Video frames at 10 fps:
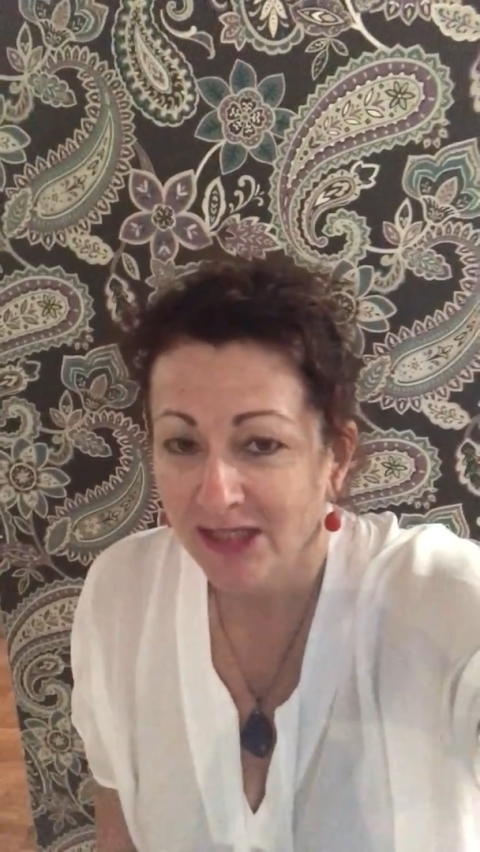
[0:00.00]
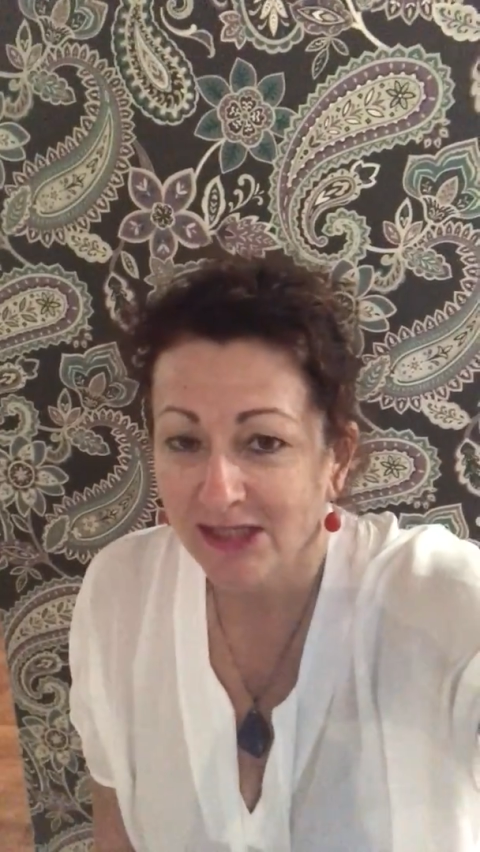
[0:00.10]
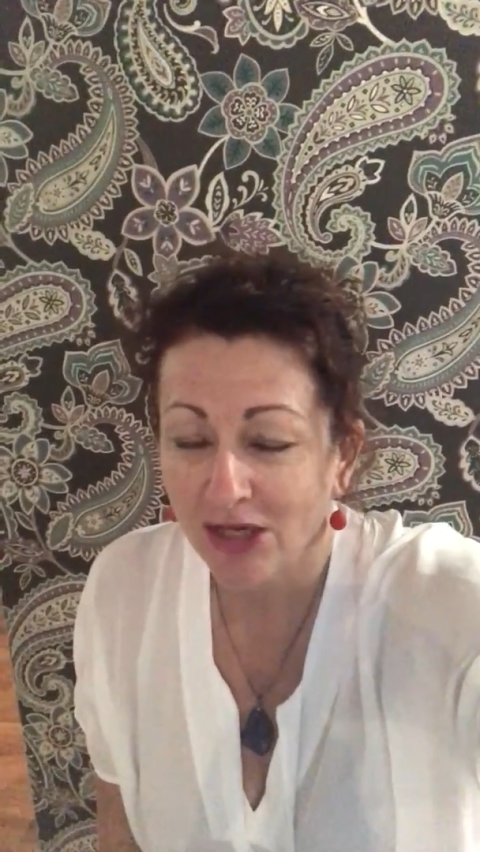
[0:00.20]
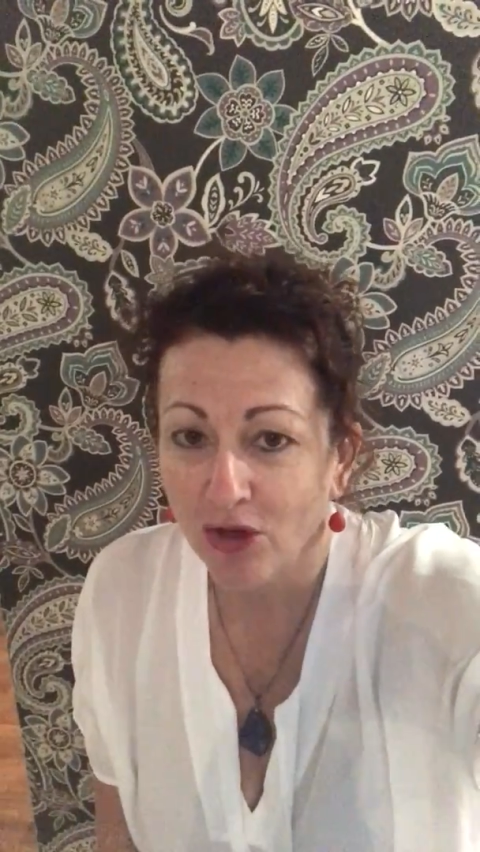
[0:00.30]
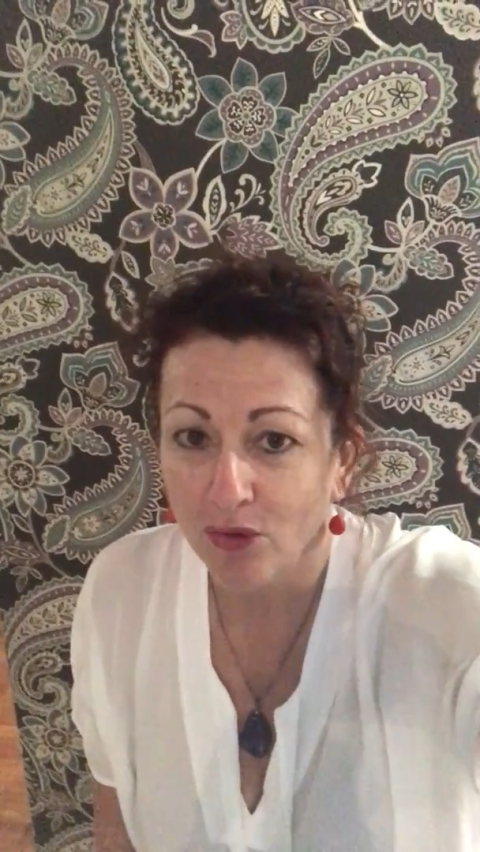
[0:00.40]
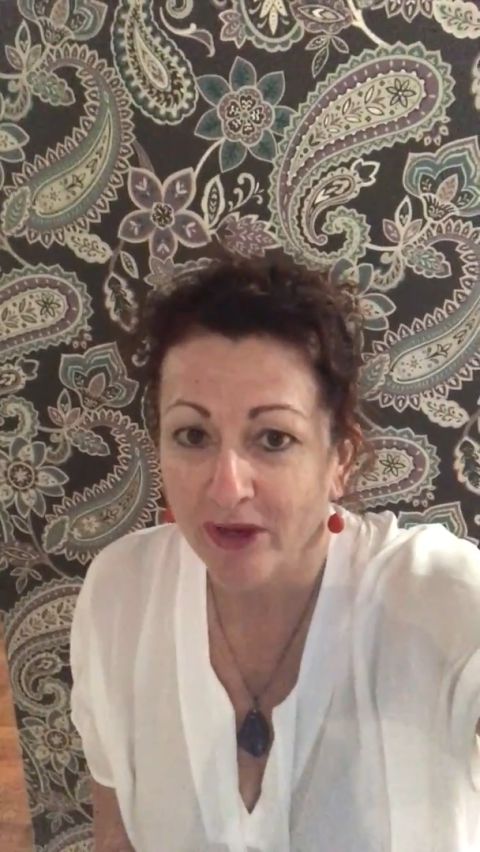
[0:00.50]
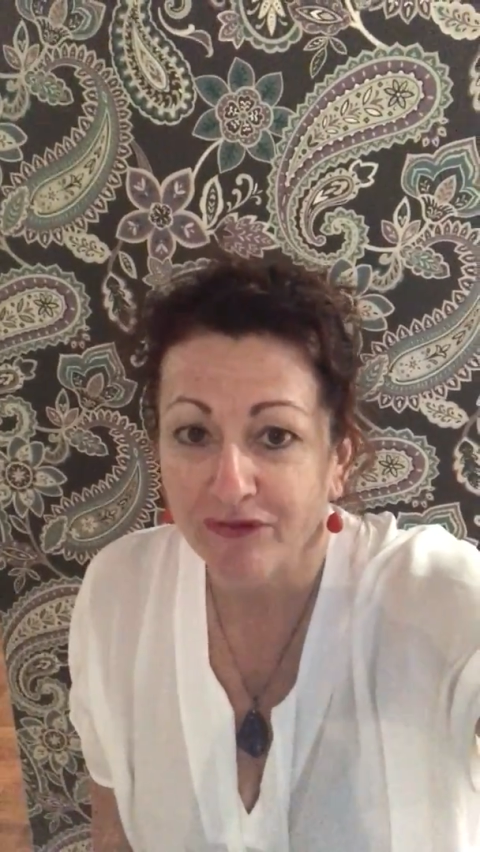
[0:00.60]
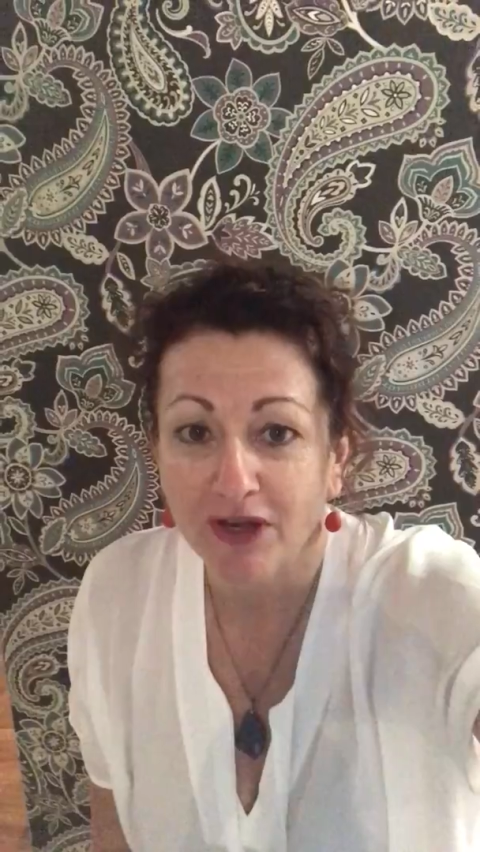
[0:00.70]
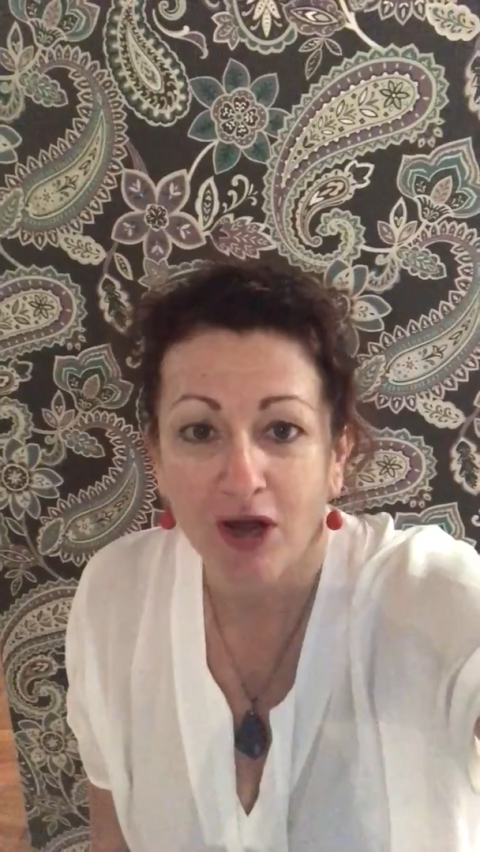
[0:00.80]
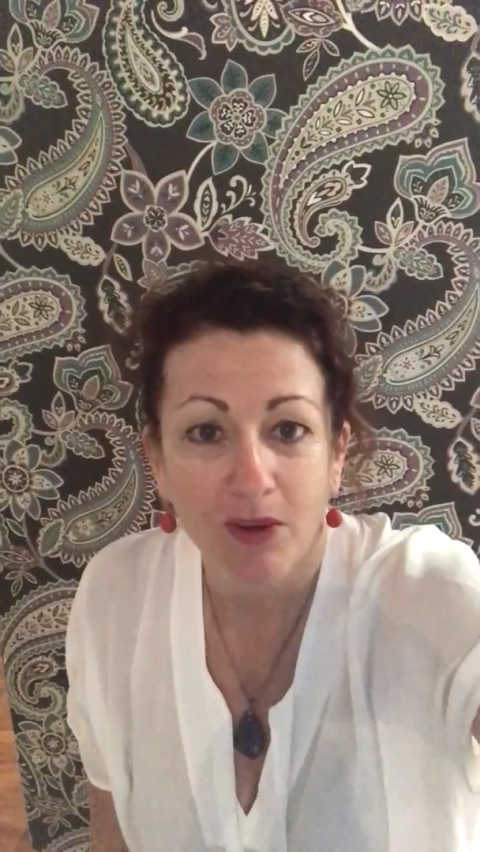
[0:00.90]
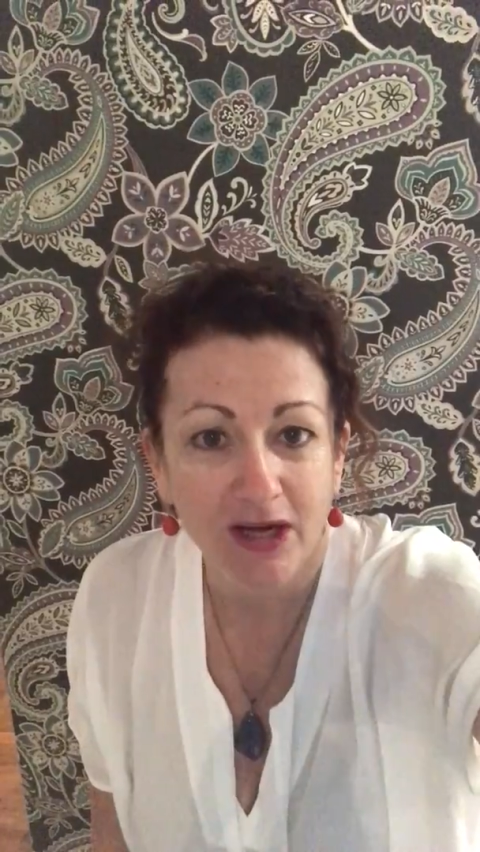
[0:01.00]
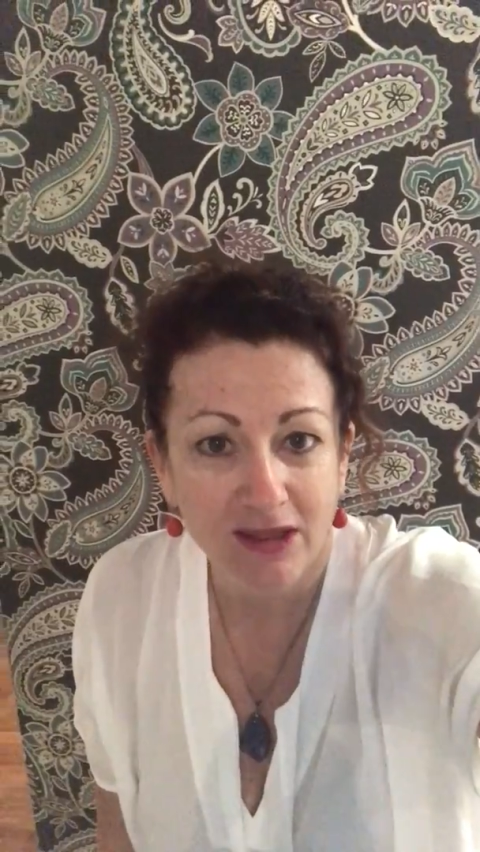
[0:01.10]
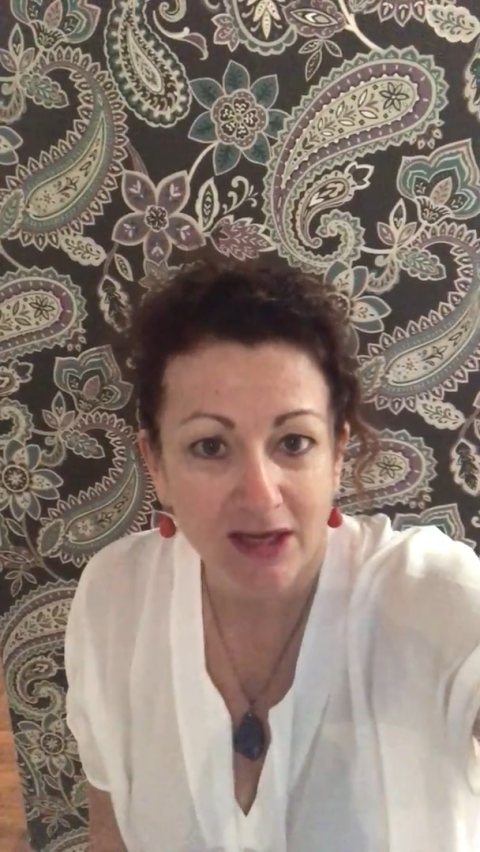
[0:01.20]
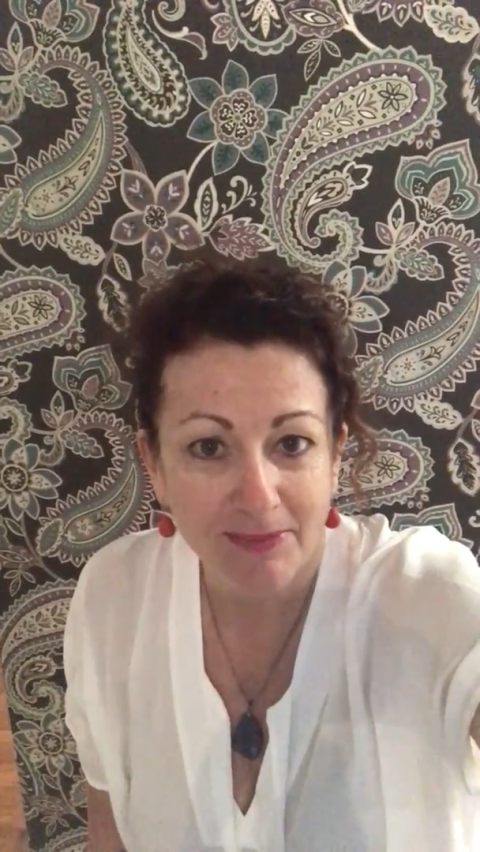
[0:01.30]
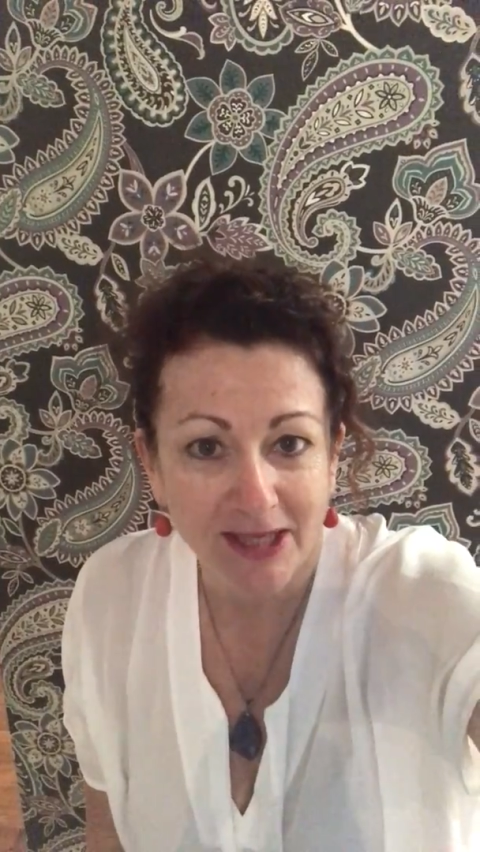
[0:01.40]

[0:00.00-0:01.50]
So, if you know anything